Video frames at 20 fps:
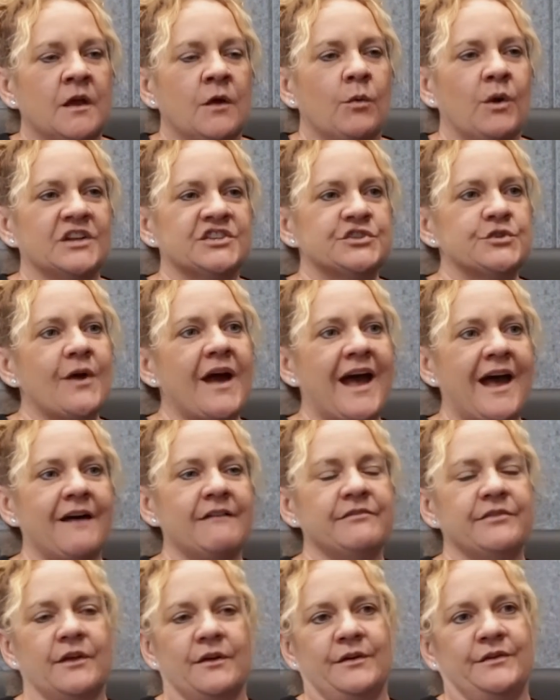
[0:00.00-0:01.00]
Once you
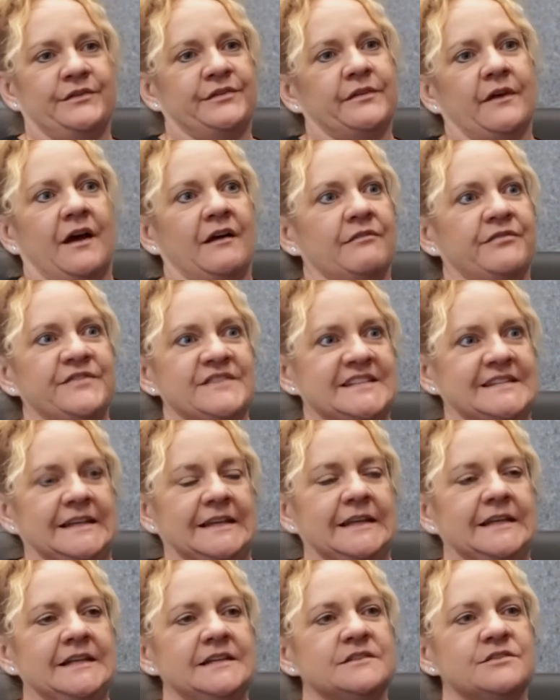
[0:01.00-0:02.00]
have those
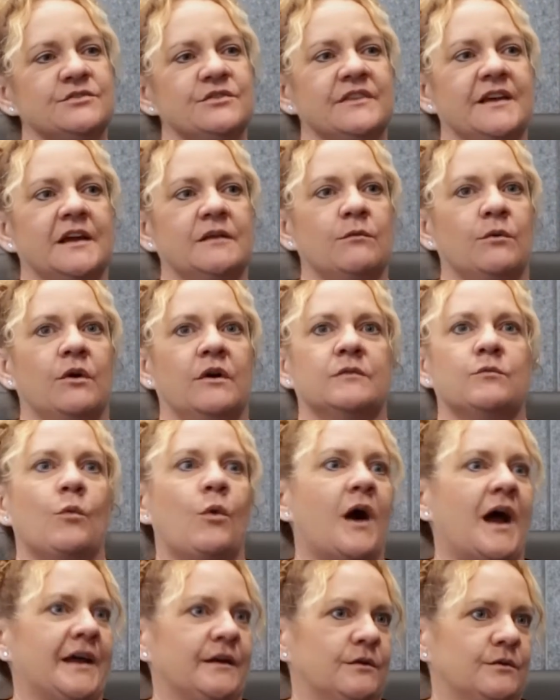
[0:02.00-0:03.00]
facilities, you then want
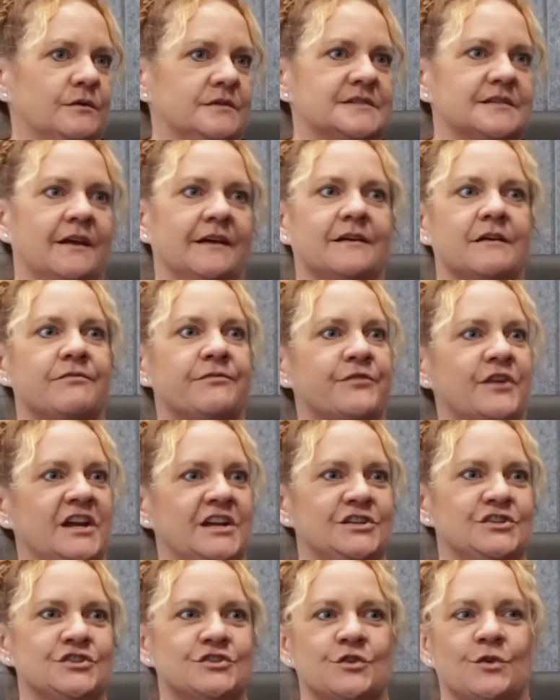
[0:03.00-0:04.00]
white goods like a
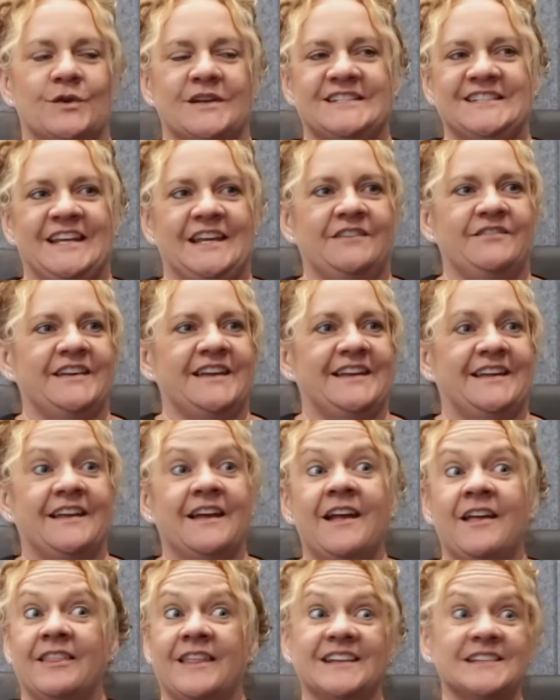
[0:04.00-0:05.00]
fridge or a
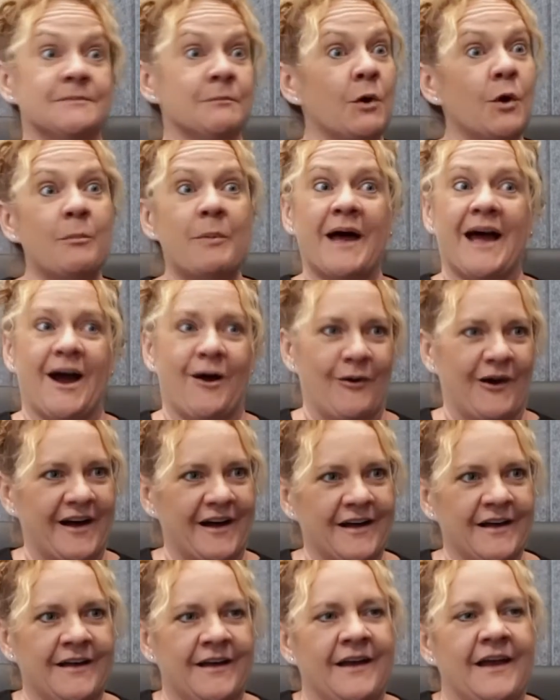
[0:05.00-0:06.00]
TV. That's more power.
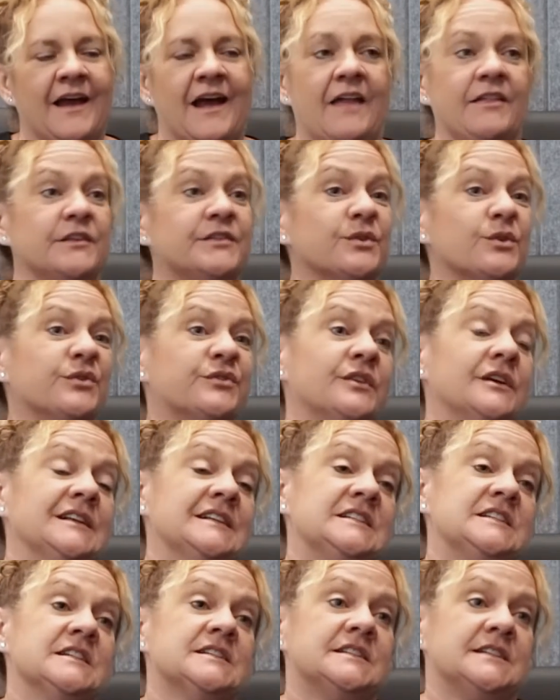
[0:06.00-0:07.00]
And it's also
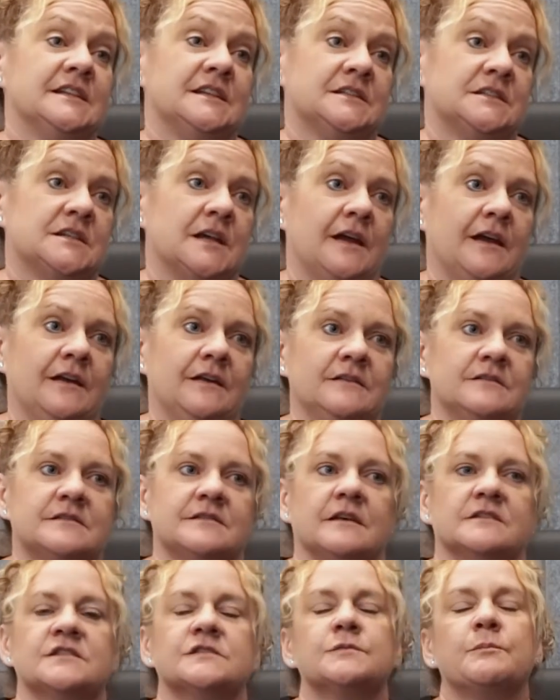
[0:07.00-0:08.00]
logistics chains,
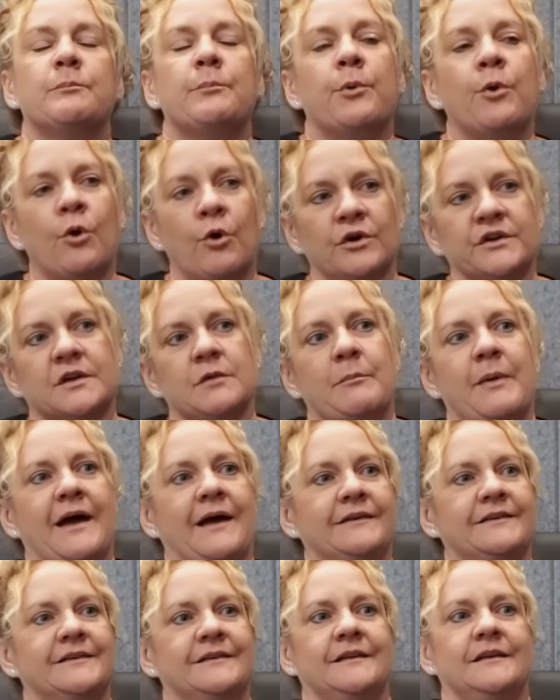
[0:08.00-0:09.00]
such as port
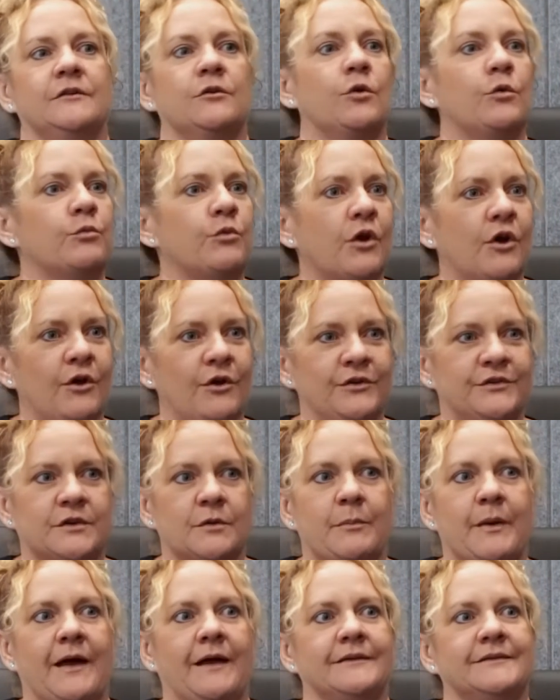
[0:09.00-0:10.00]
capacity or road
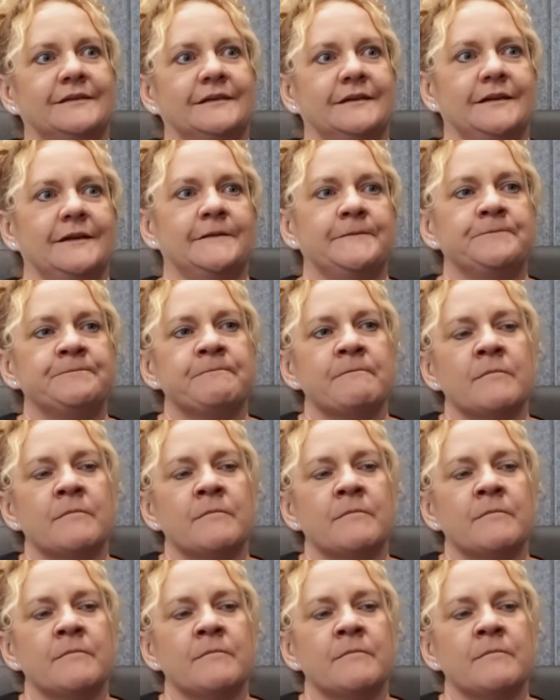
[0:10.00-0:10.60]
capacity.